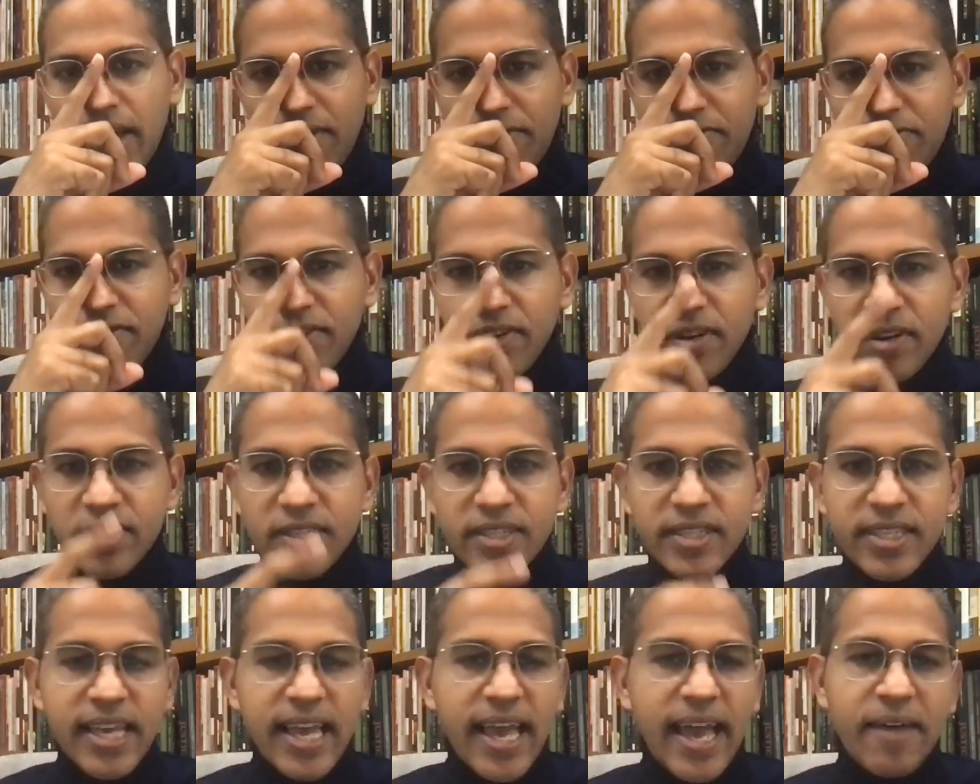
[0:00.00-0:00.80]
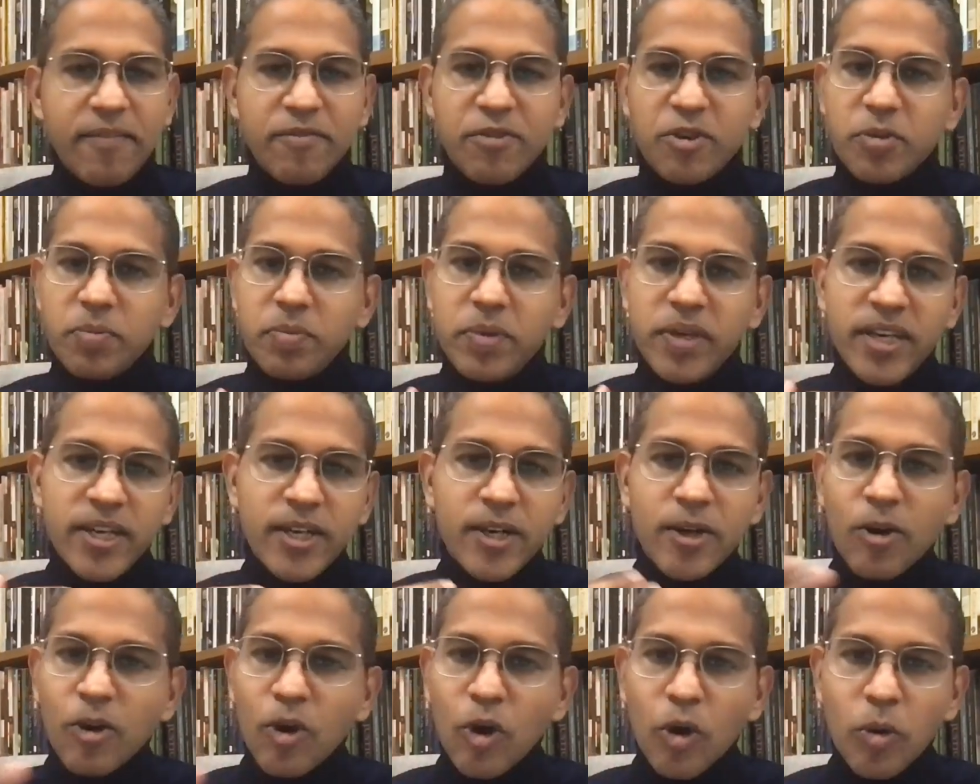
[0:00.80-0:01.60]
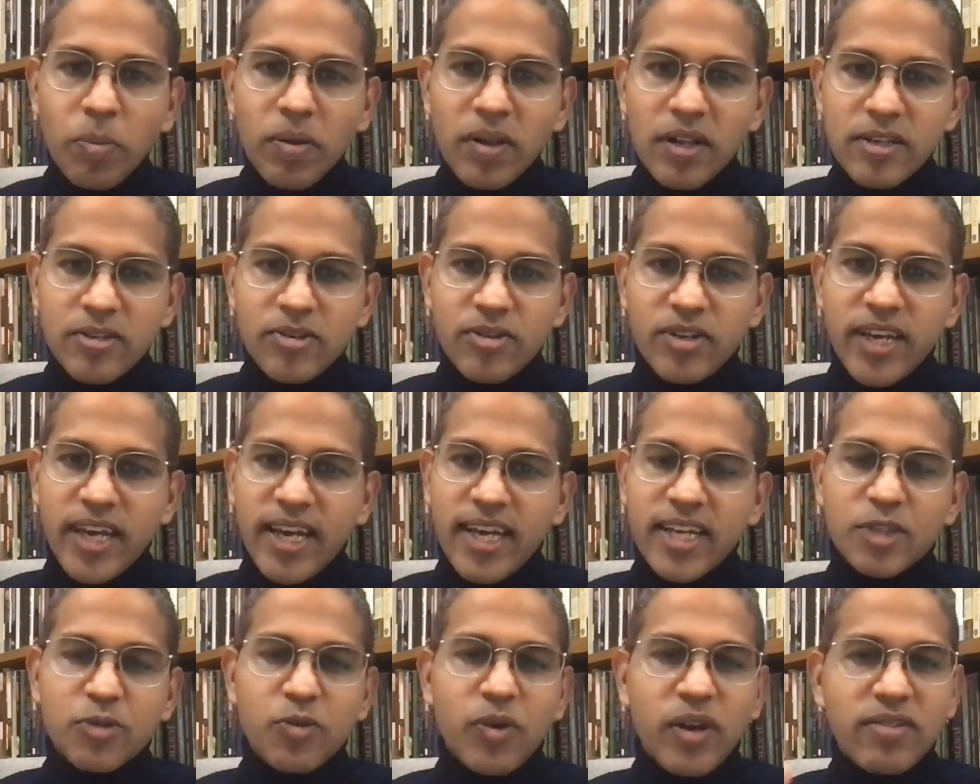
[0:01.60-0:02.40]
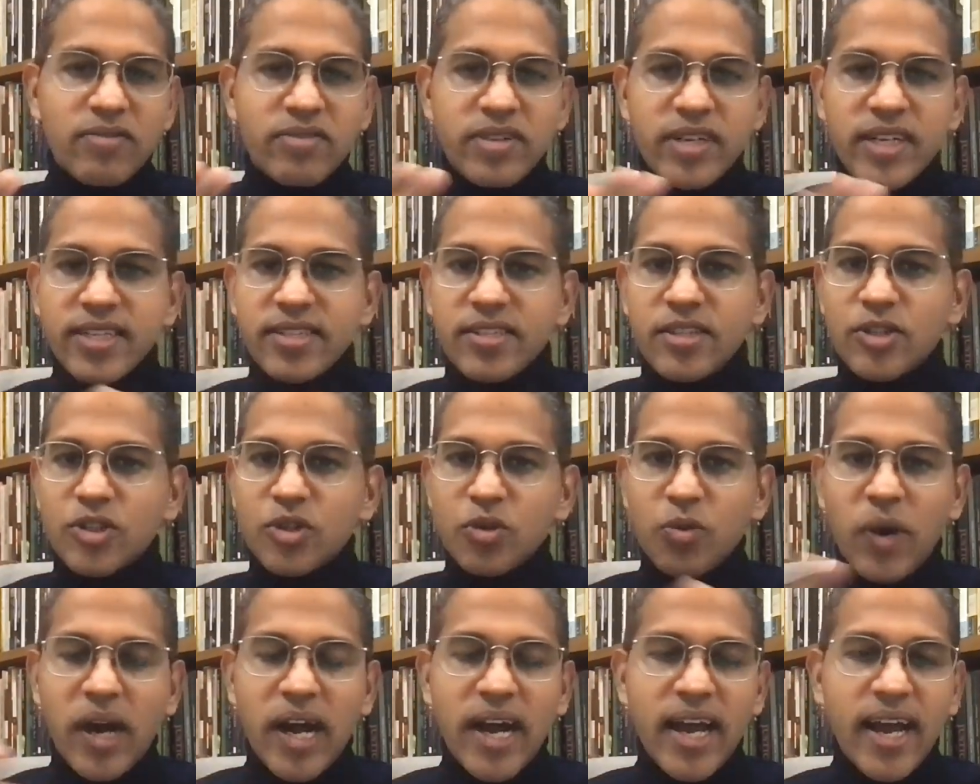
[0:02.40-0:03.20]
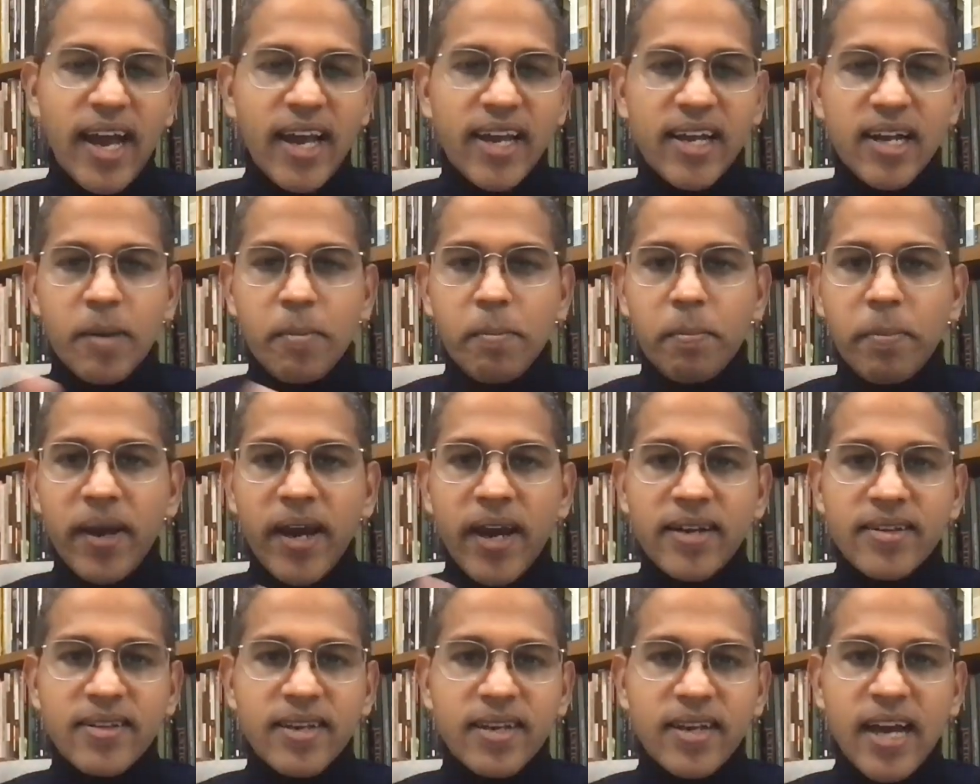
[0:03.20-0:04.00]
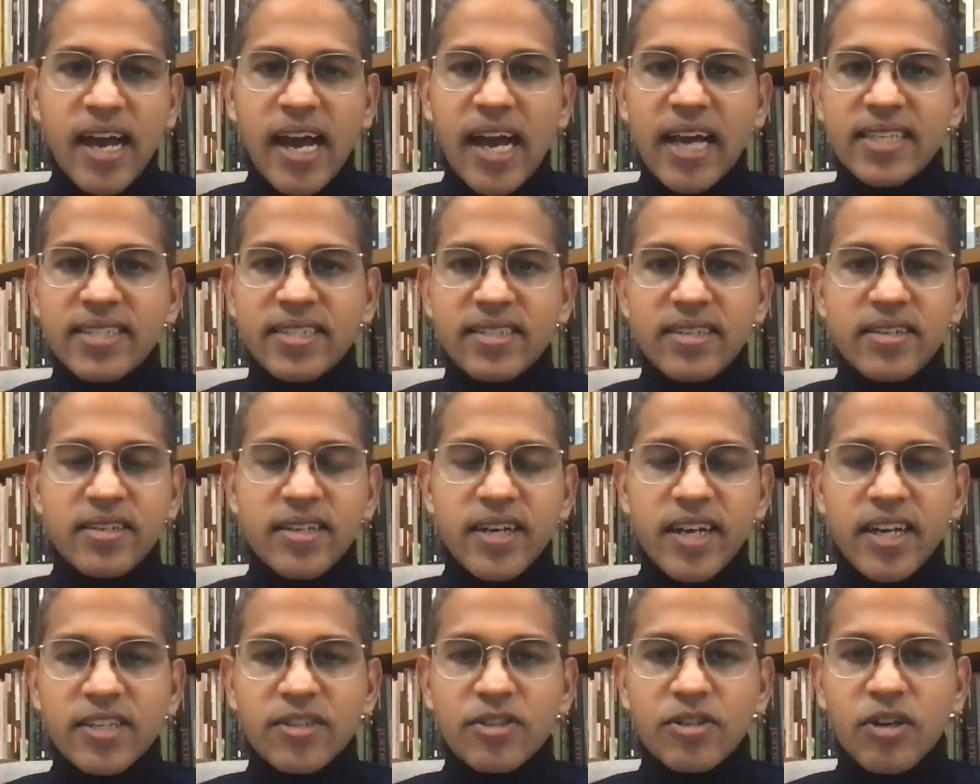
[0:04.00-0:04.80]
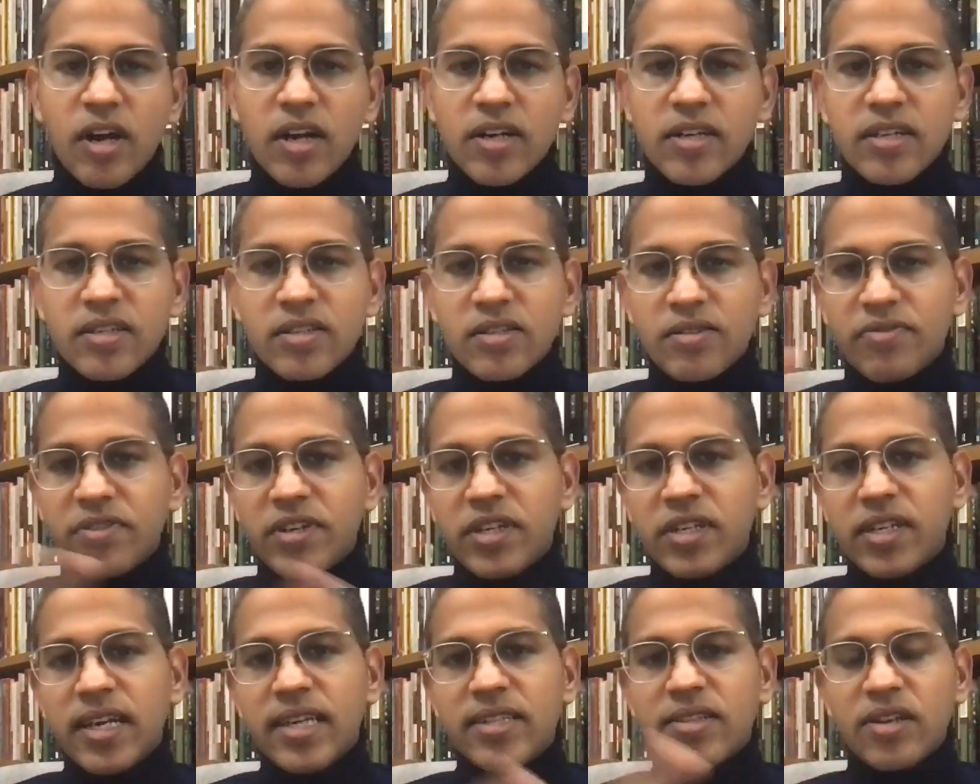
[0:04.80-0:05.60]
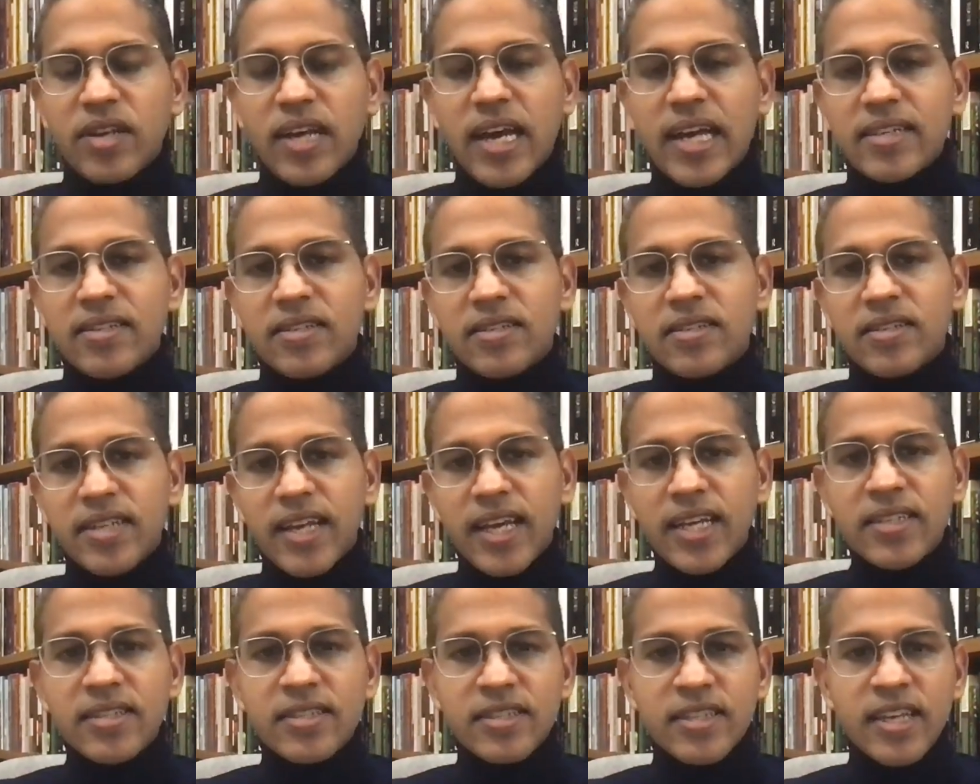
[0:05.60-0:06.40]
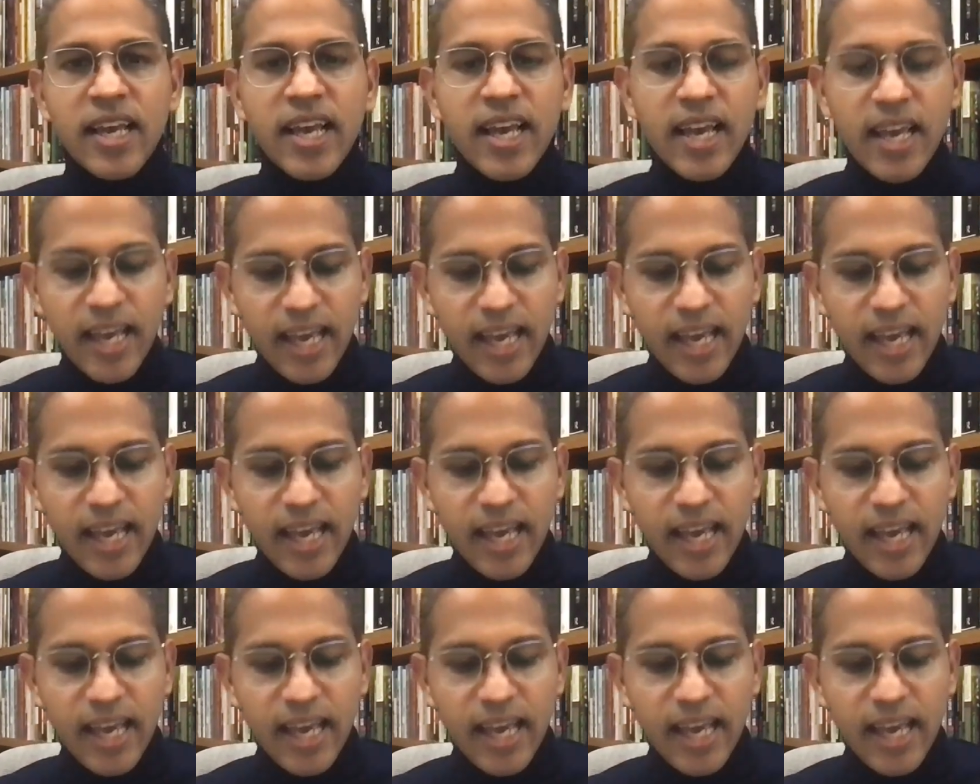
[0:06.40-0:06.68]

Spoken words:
efforts have to be global today. It's one of the reasons why I compare the caste and race context of India and the United States.